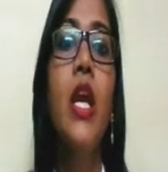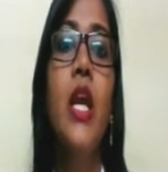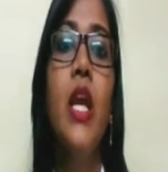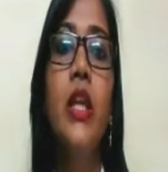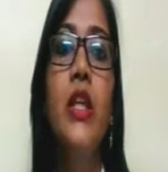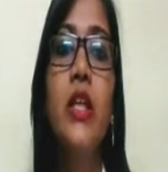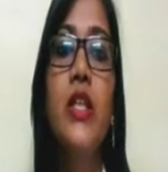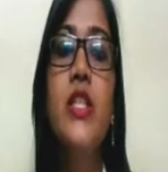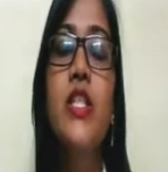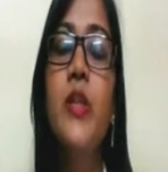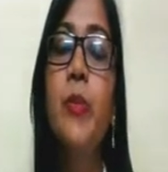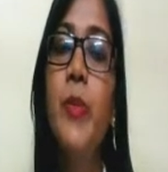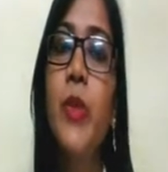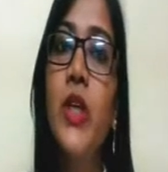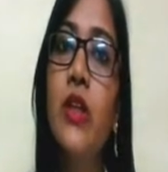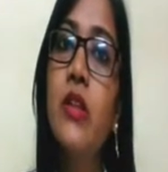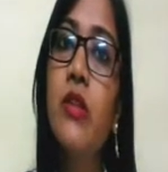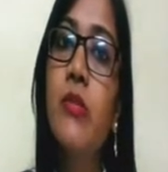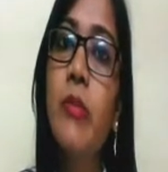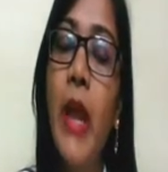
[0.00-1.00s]
in a
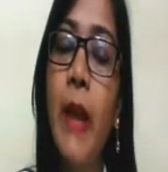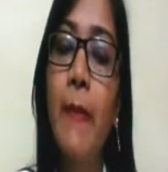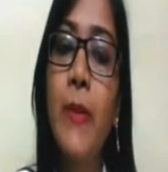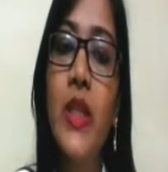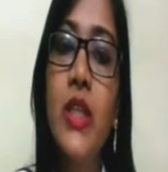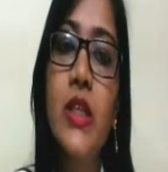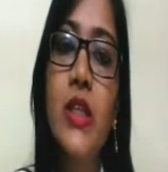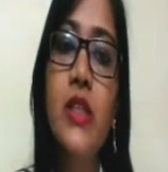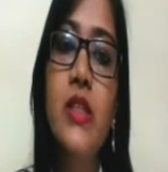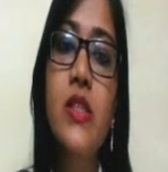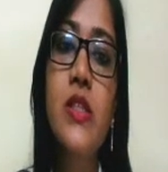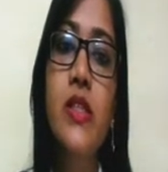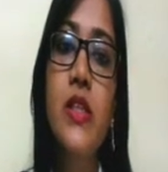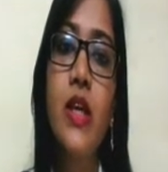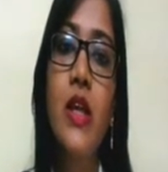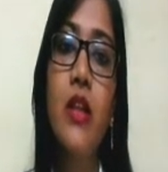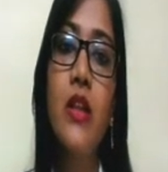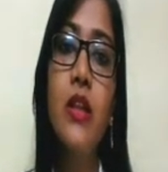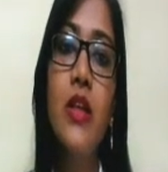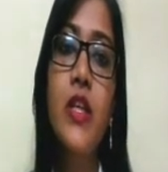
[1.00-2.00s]
typical mammalian
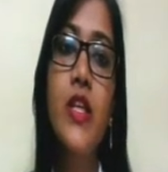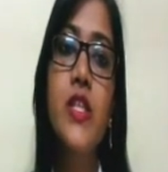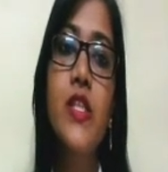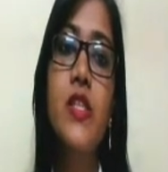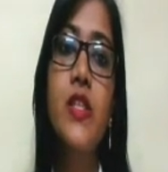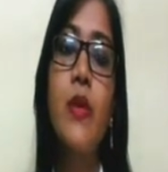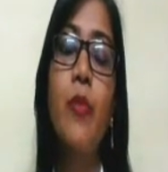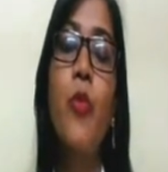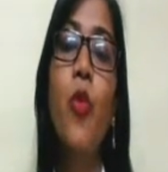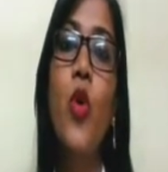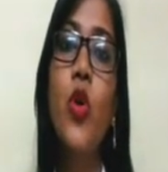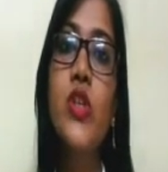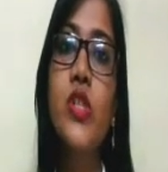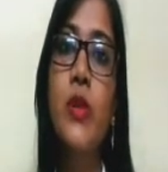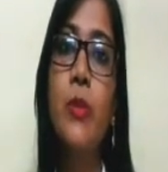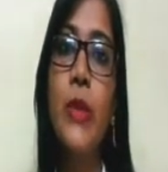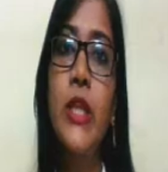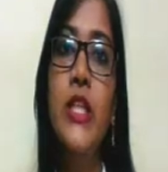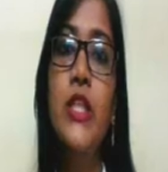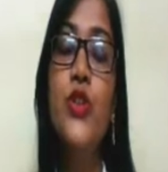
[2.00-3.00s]
cell is
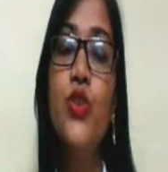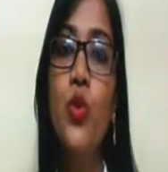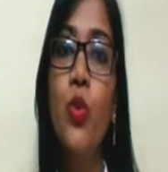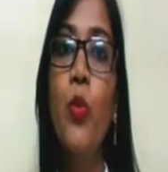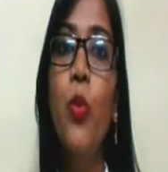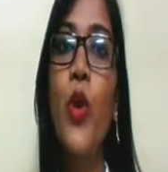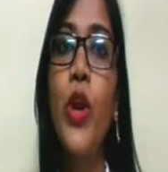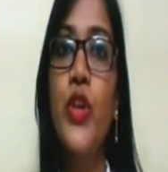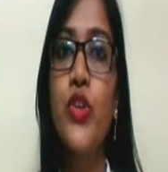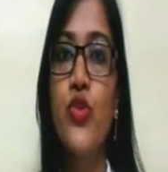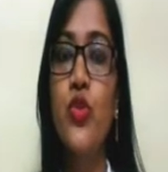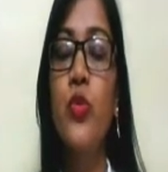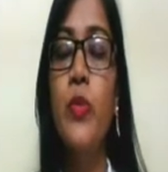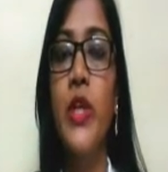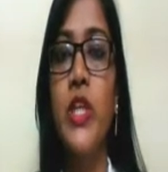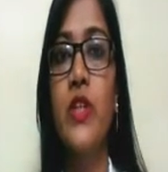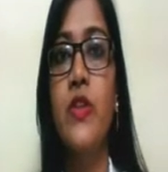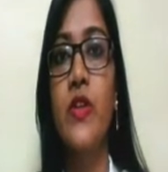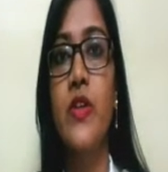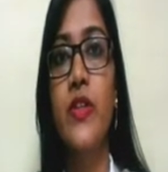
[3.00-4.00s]
approximately 2.2
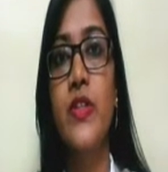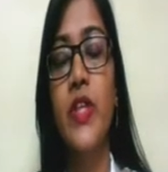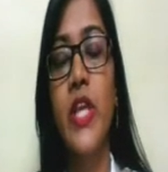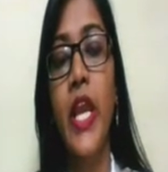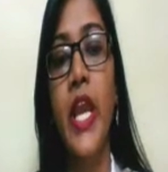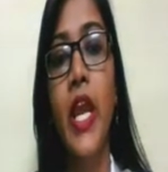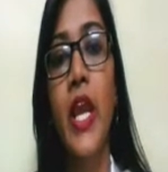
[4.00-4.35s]
meters,